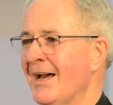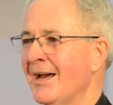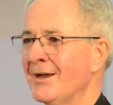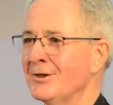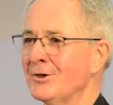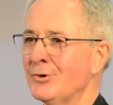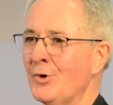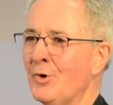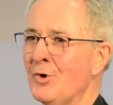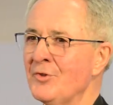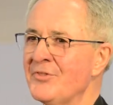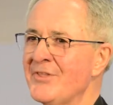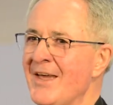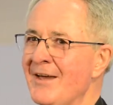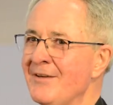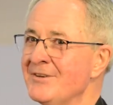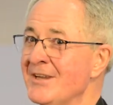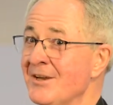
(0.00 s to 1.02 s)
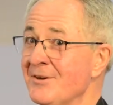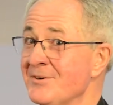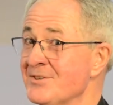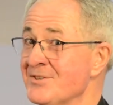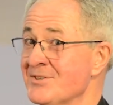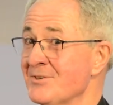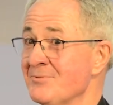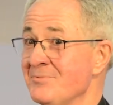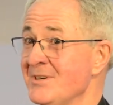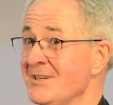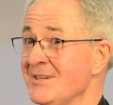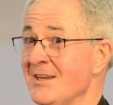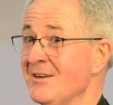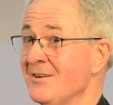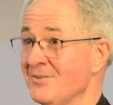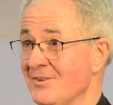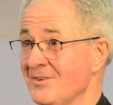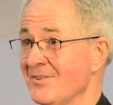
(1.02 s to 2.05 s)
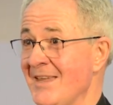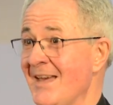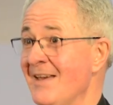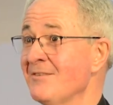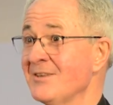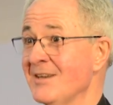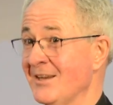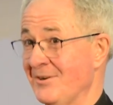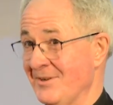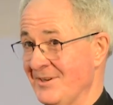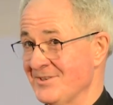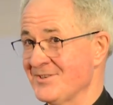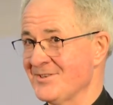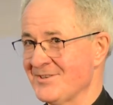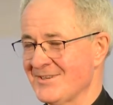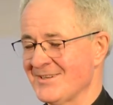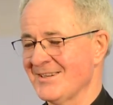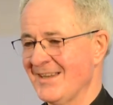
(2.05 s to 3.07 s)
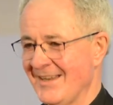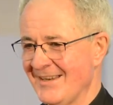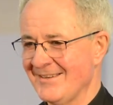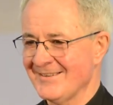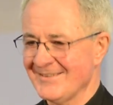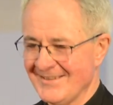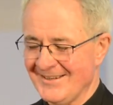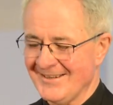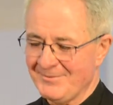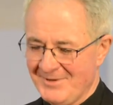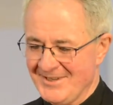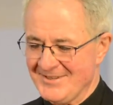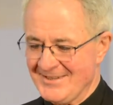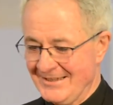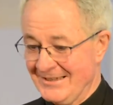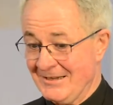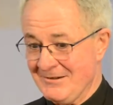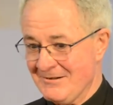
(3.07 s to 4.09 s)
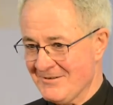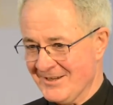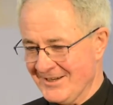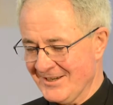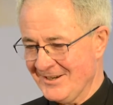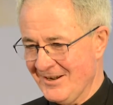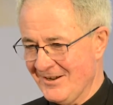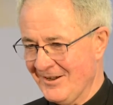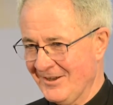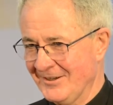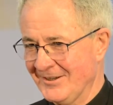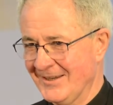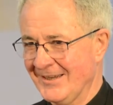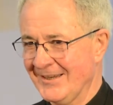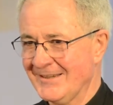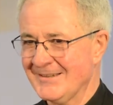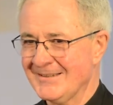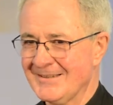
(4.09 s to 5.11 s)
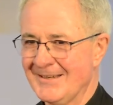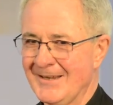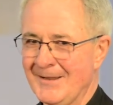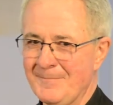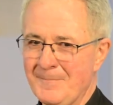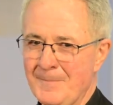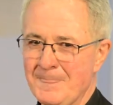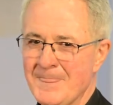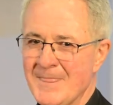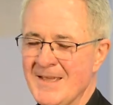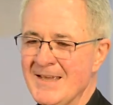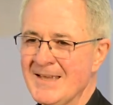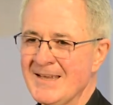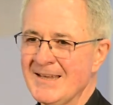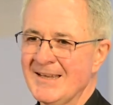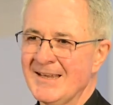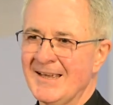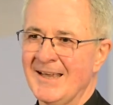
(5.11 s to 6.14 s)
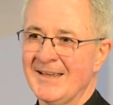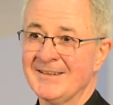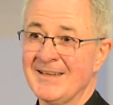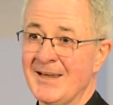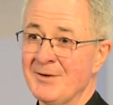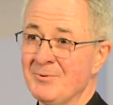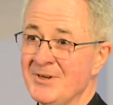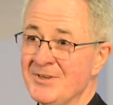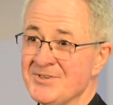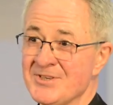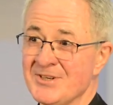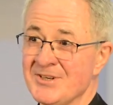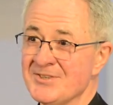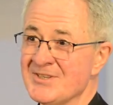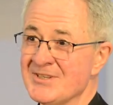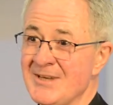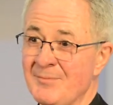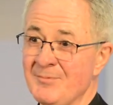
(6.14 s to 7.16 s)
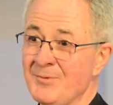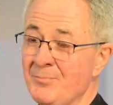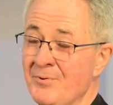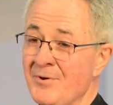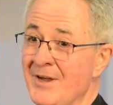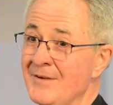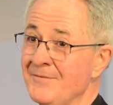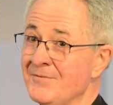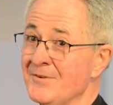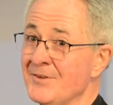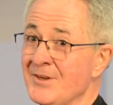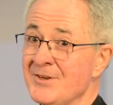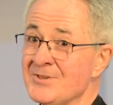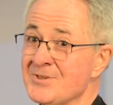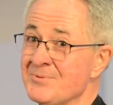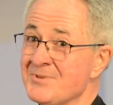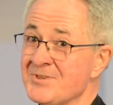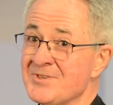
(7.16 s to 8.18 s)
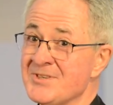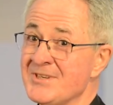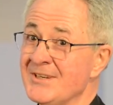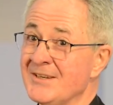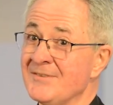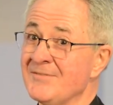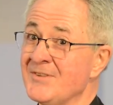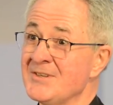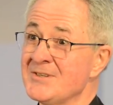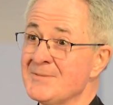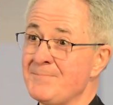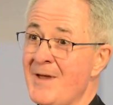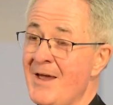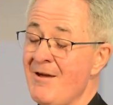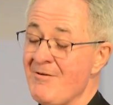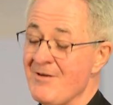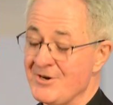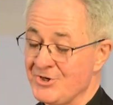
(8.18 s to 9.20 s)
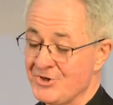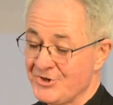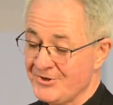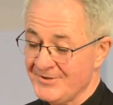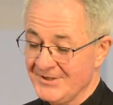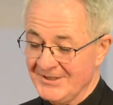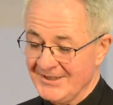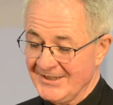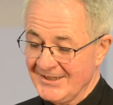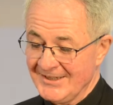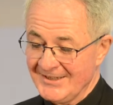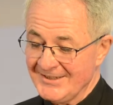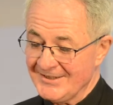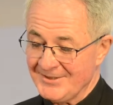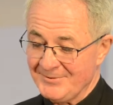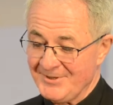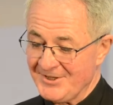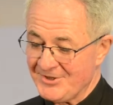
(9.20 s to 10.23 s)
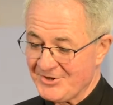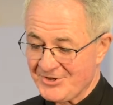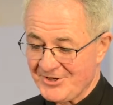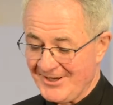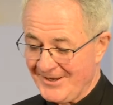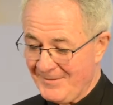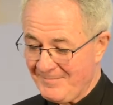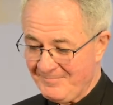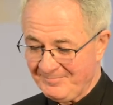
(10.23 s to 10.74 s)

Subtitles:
O Lord, thou knowest that we know that thou knowest, and the ones that go on and on. And I once heard someone pray for those who are sick of this parish, to which...